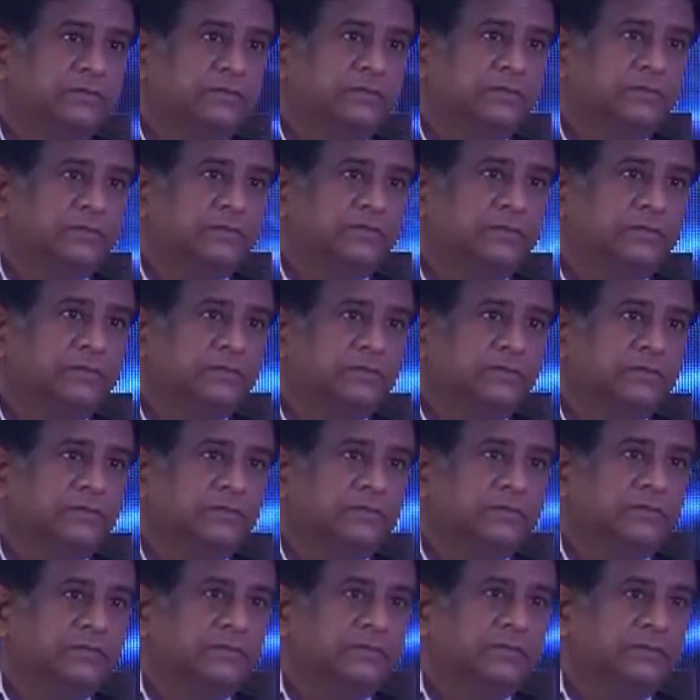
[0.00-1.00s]

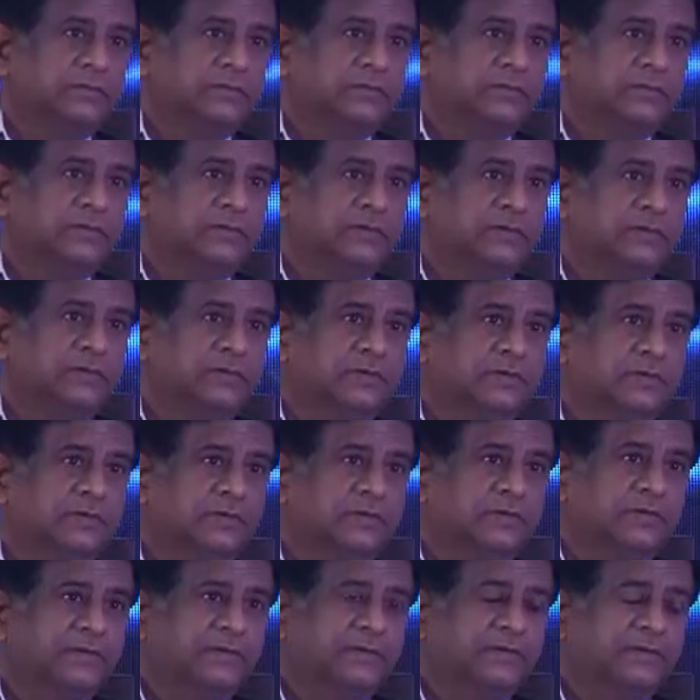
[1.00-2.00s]

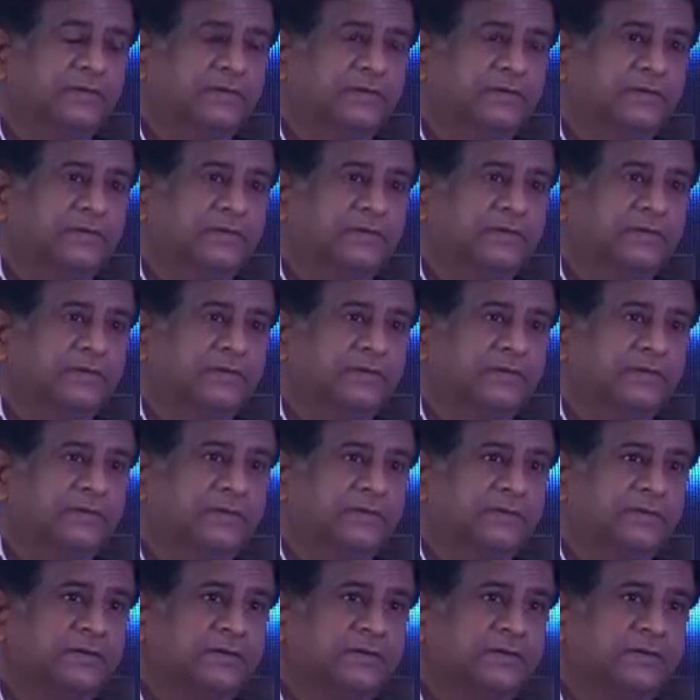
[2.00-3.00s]

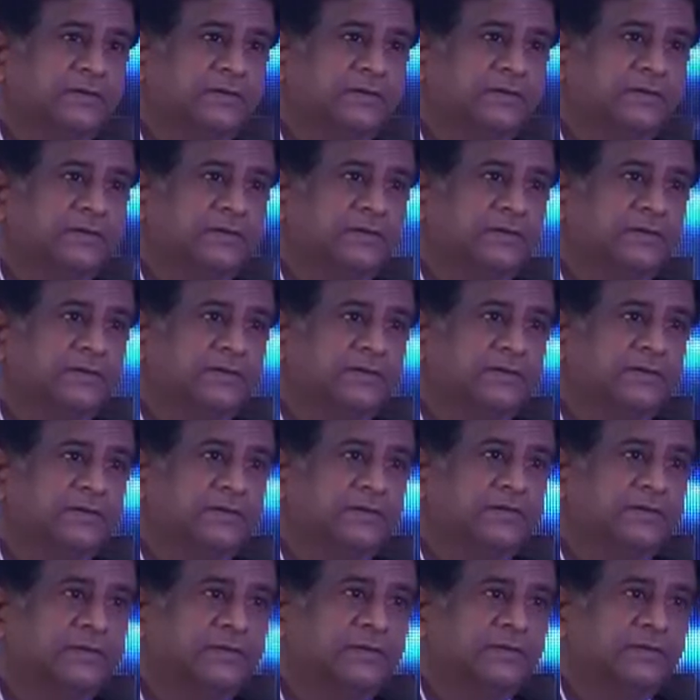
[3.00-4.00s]

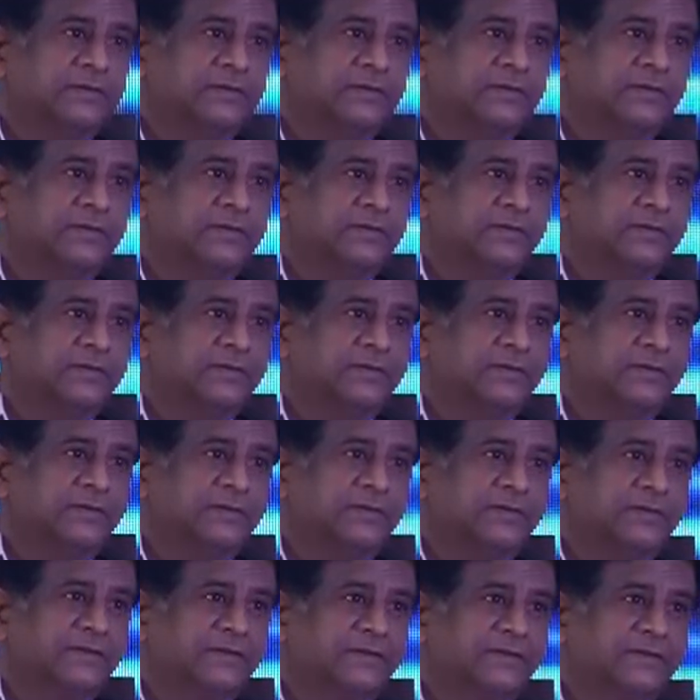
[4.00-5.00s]

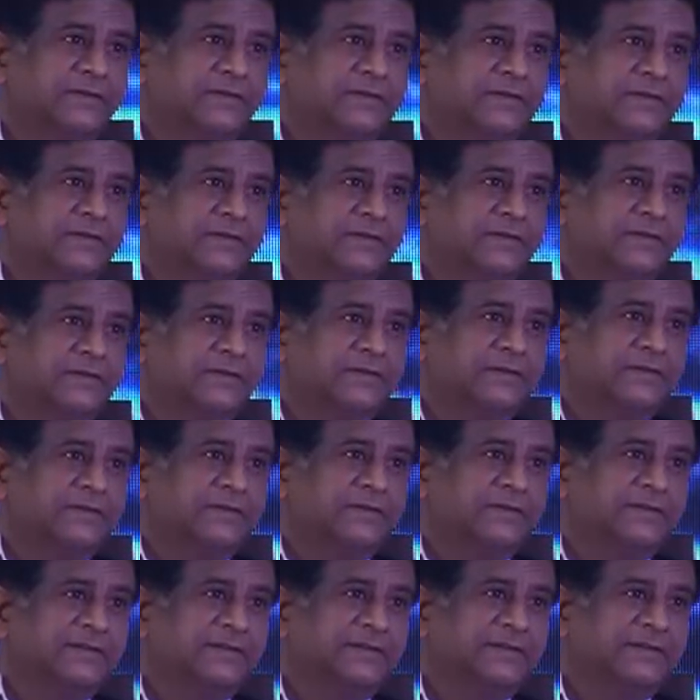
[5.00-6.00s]

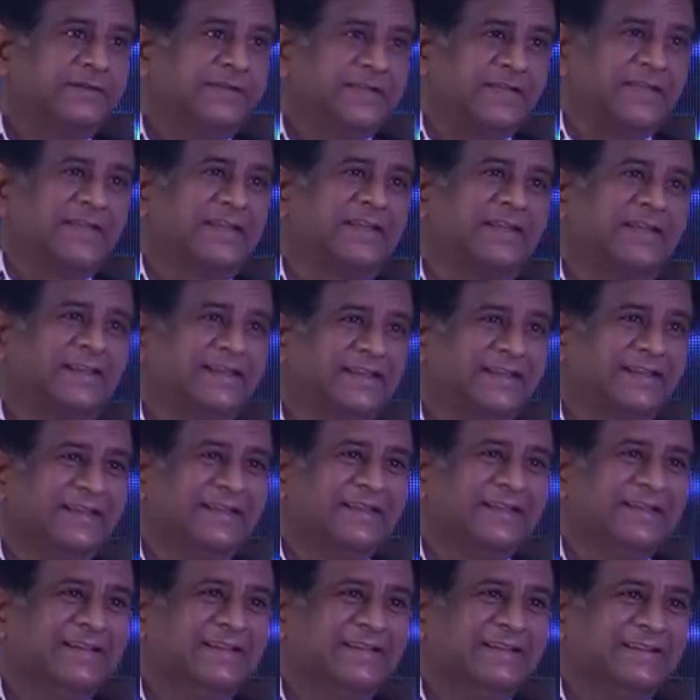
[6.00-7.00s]

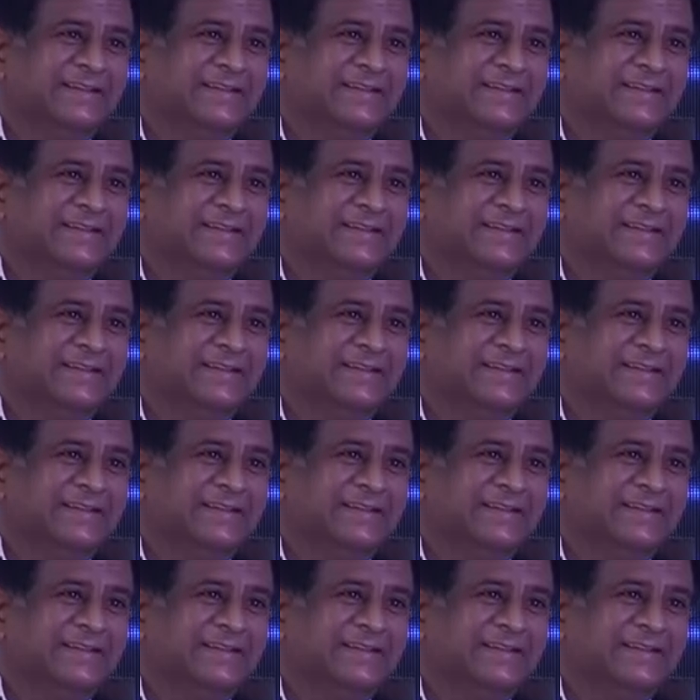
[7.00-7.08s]
The person shown says nothing.